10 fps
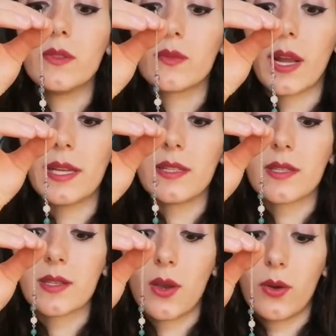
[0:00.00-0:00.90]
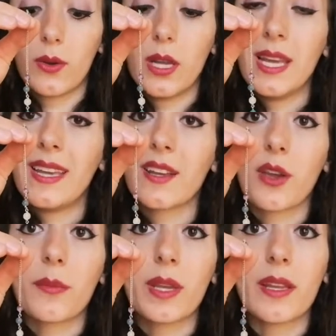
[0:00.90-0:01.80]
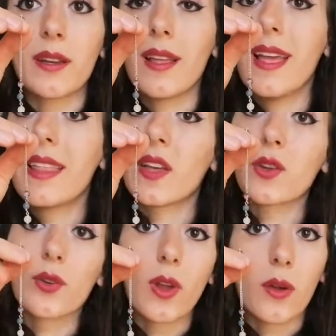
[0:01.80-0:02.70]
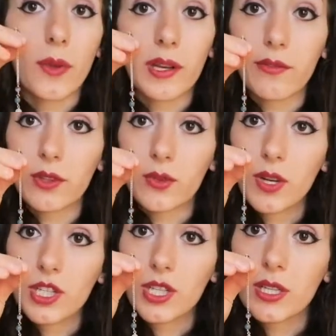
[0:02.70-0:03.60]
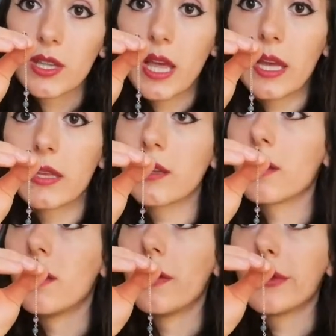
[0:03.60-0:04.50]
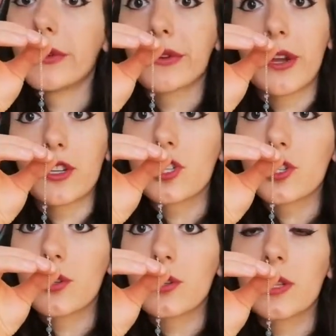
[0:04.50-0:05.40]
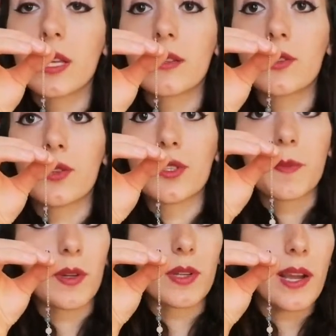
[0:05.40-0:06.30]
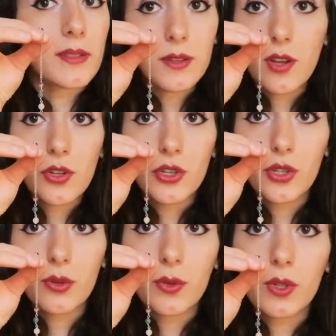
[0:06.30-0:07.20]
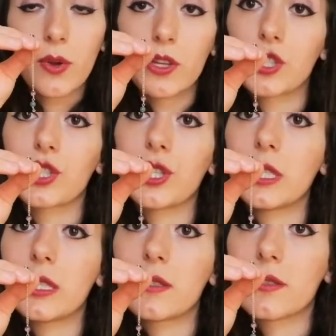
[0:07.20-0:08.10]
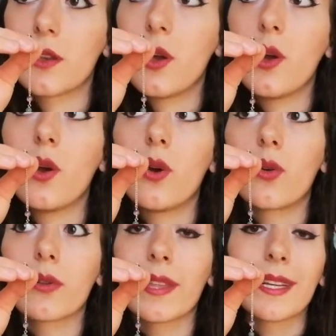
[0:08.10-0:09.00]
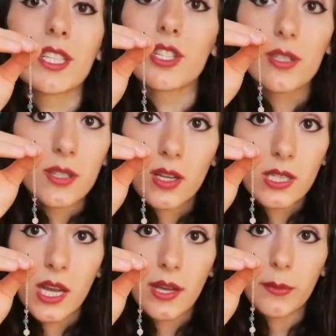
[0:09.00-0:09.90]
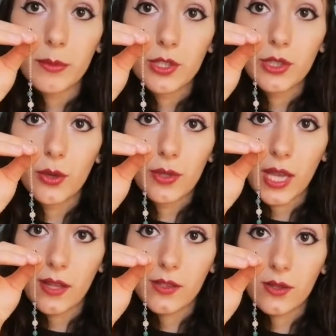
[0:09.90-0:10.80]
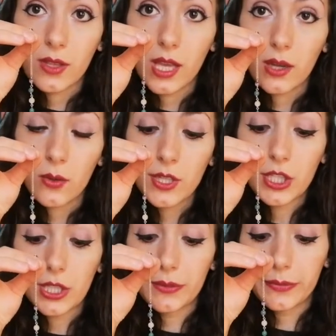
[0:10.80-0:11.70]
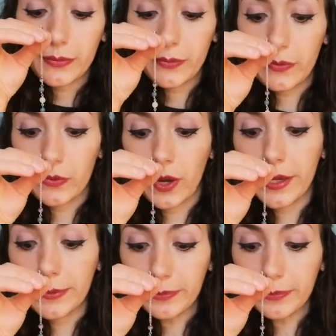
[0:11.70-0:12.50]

right? So it can mean that you're not ready for the question, that you're not sure, that your spirit guides are not sure what the question is, or that it's just not time to know the answer to that question, right?